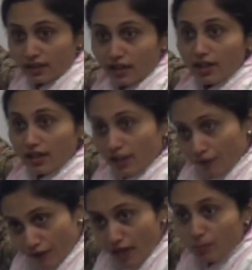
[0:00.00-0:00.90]
if
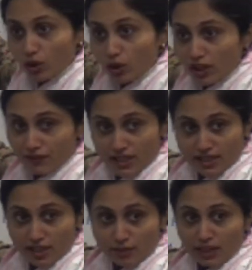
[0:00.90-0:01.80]
1 mole of this is
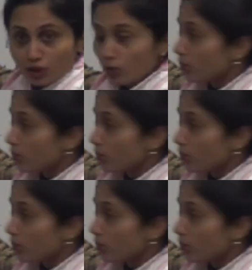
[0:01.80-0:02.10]
being used,